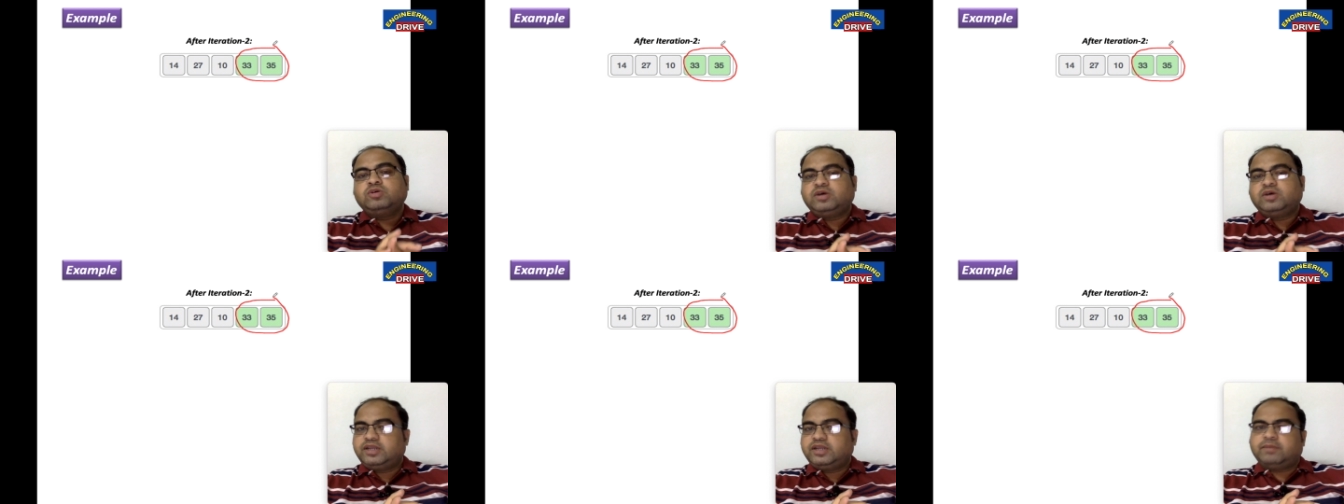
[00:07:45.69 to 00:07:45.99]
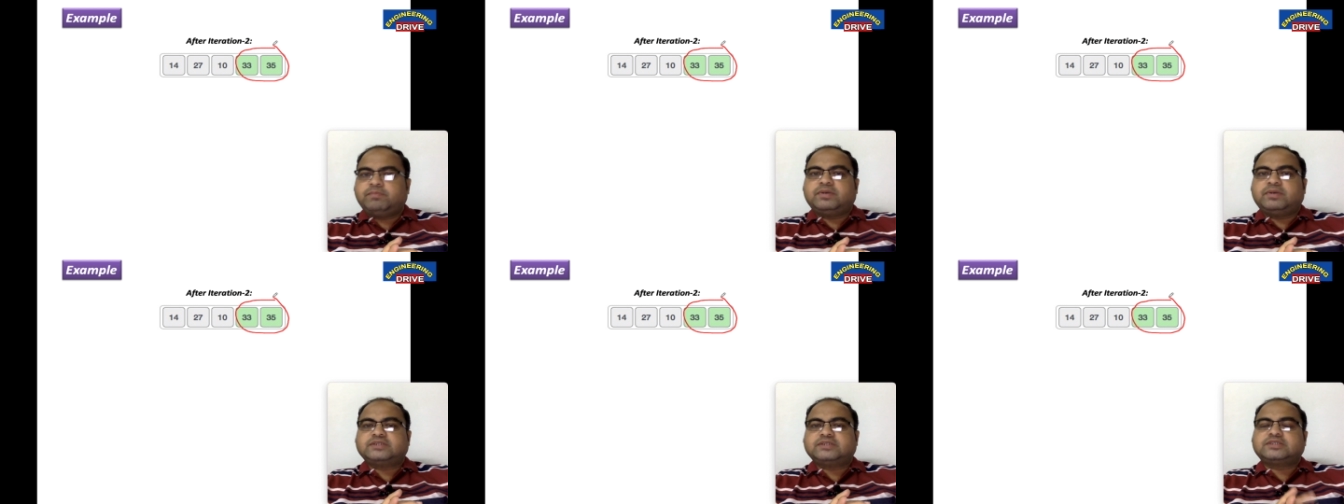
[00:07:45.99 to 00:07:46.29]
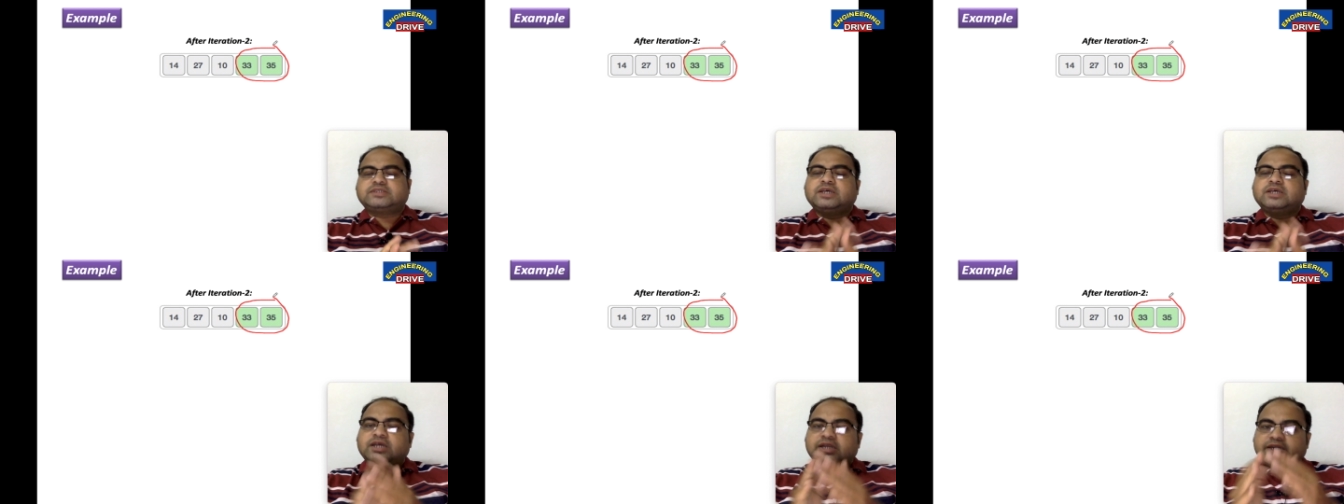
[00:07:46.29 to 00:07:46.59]
numbers
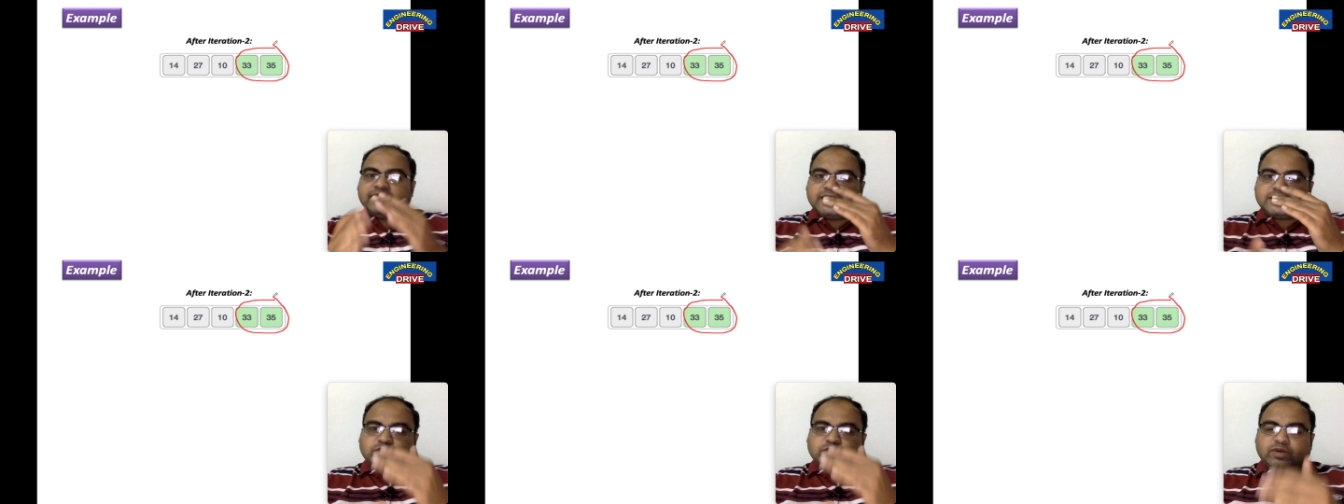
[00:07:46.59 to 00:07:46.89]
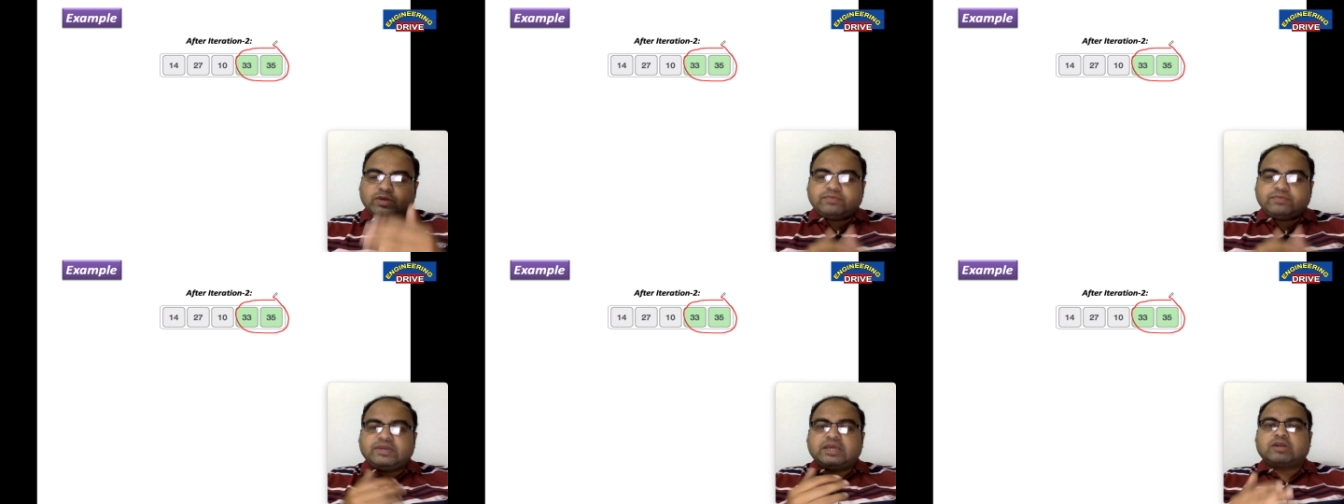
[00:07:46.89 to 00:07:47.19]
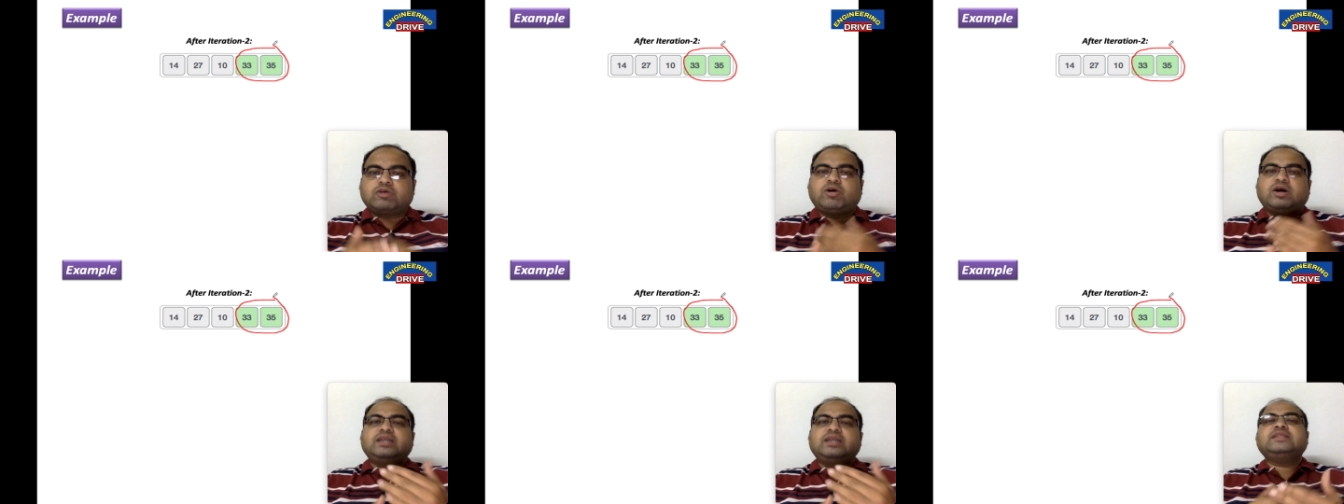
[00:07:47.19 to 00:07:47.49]
that's why we are
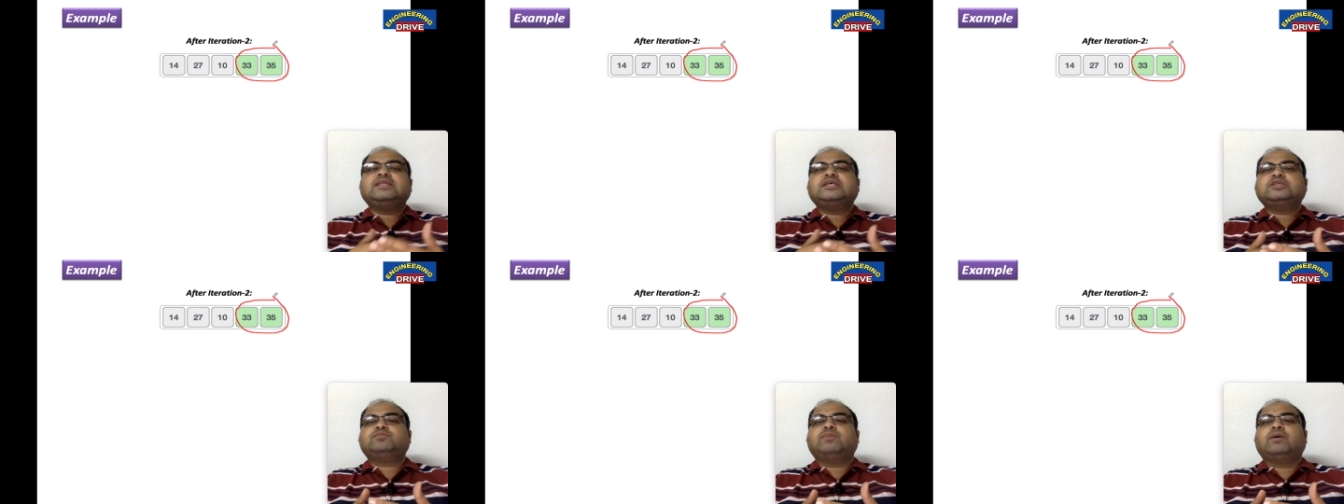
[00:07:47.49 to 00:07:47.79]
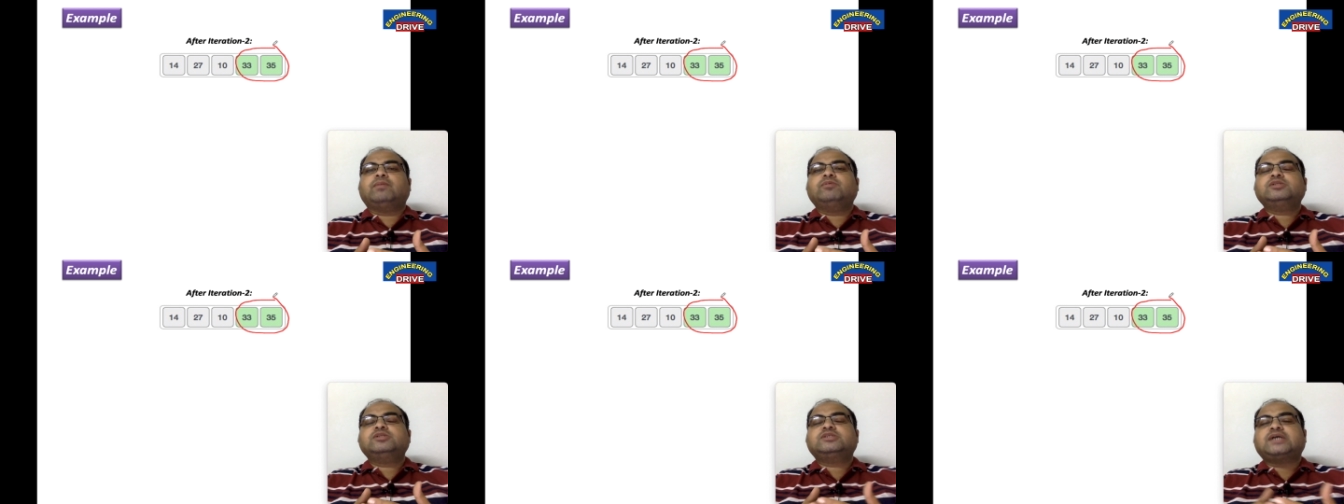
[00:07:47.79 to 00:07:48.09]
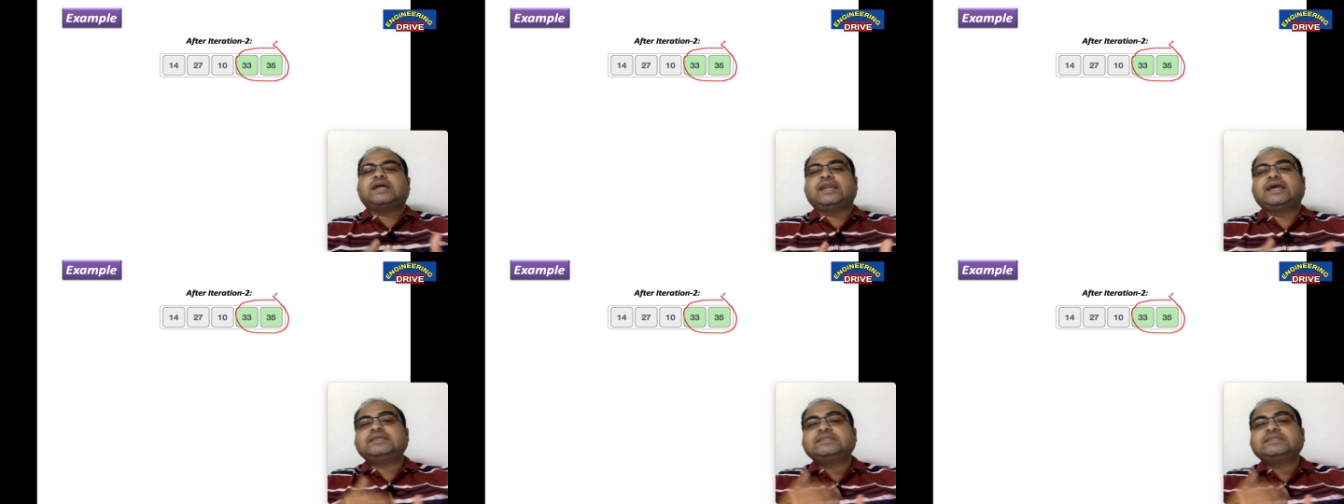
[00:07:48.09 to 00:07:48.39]
calling this bubble
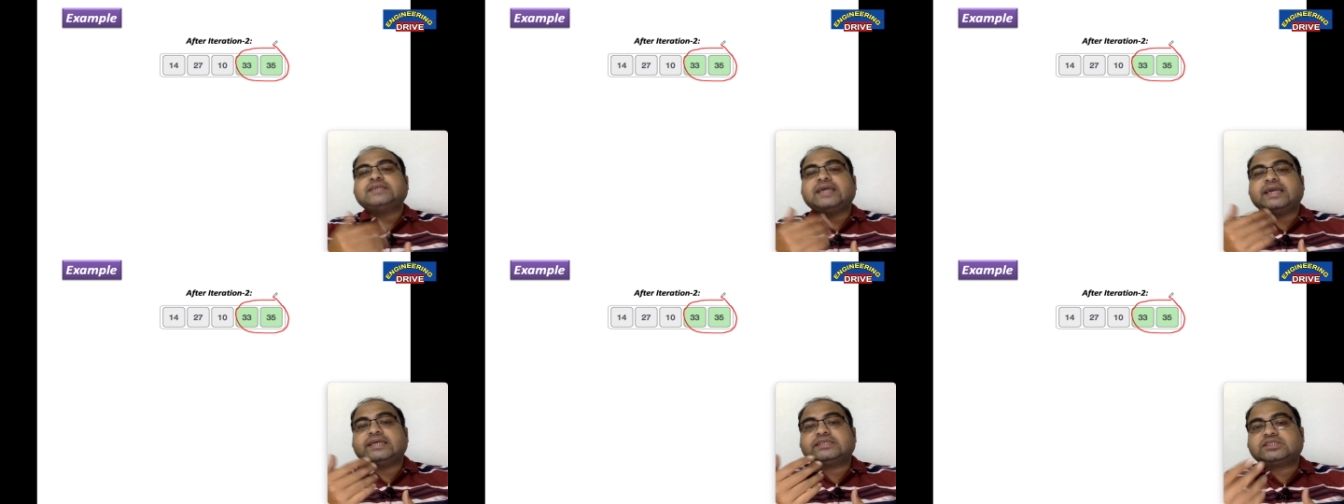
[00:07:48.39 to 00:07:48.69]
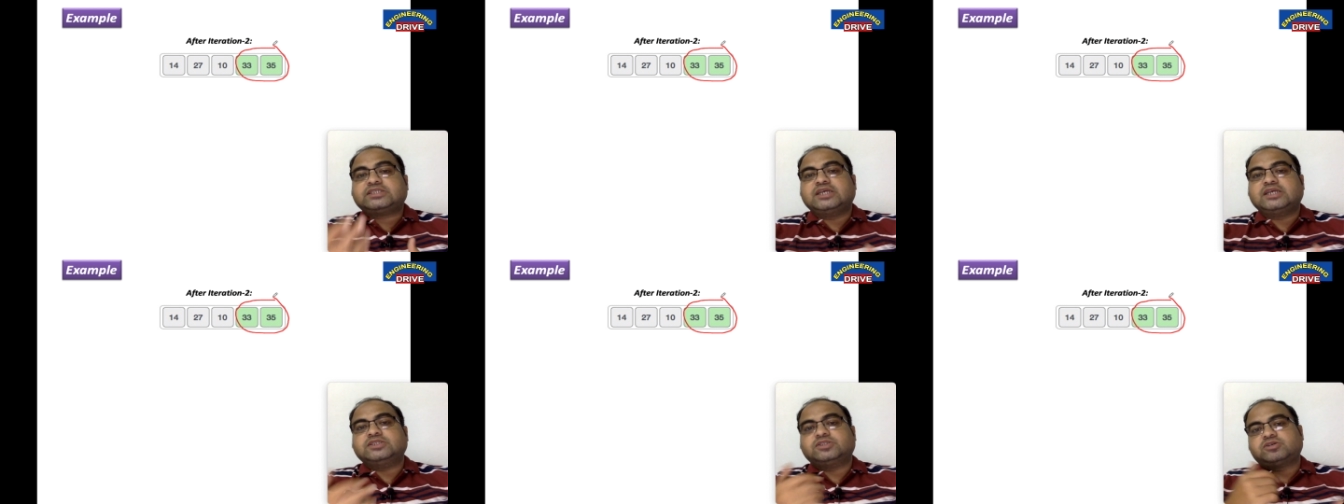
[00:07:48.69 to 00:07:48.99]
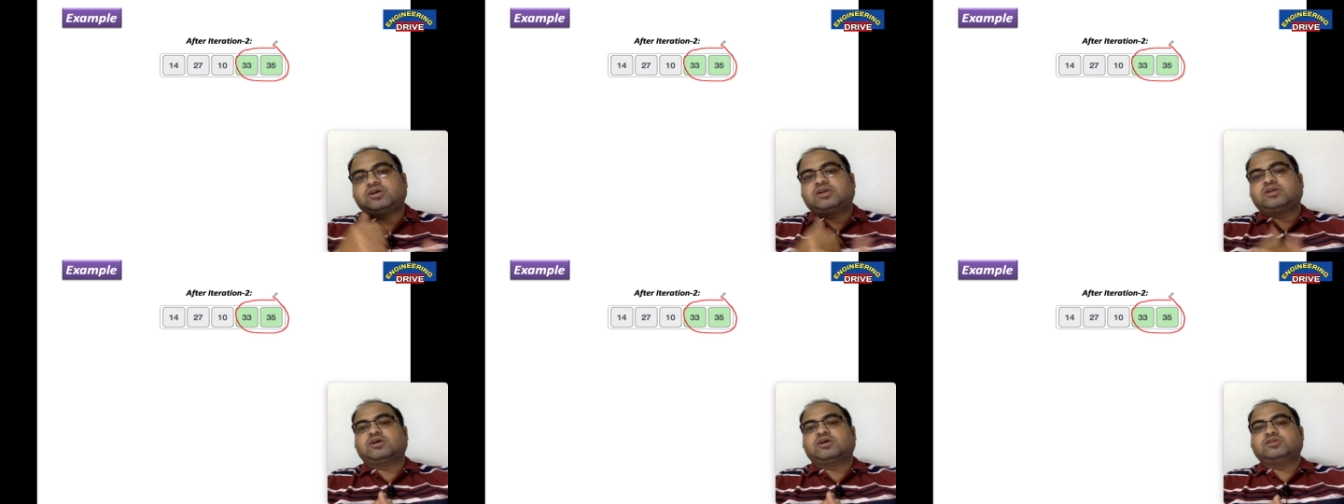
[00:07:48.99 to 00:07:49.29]
sort as exchange
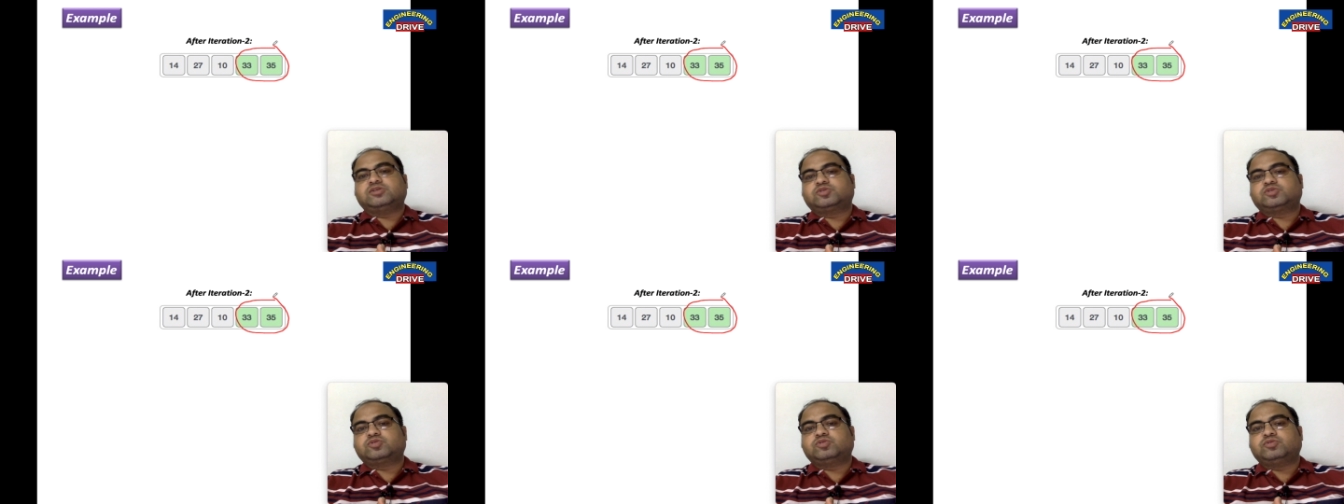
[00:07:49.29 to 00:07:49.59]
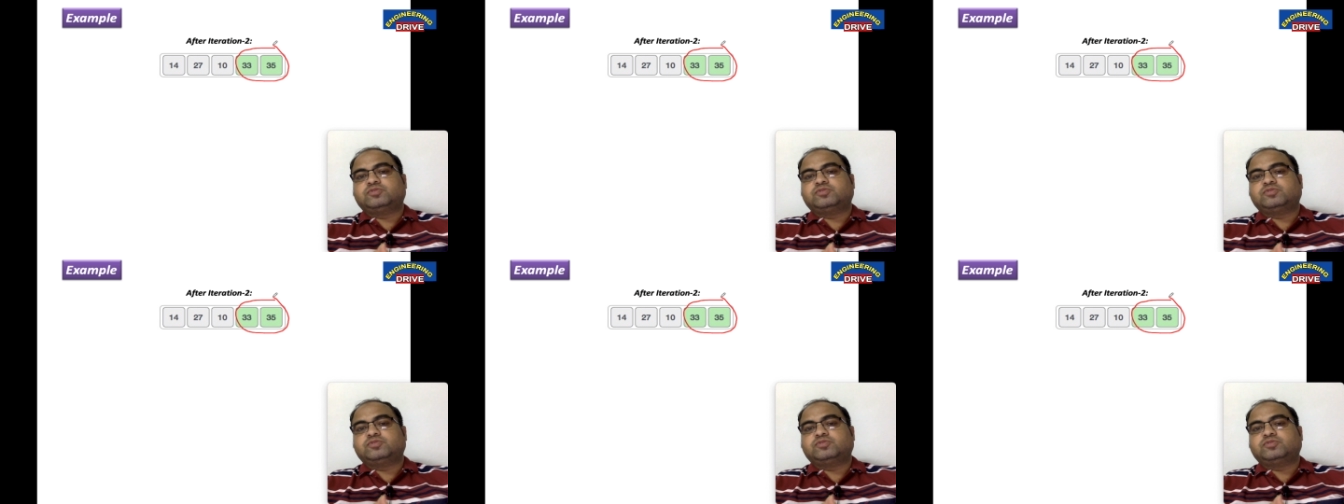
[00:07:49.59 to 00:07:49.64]
sort also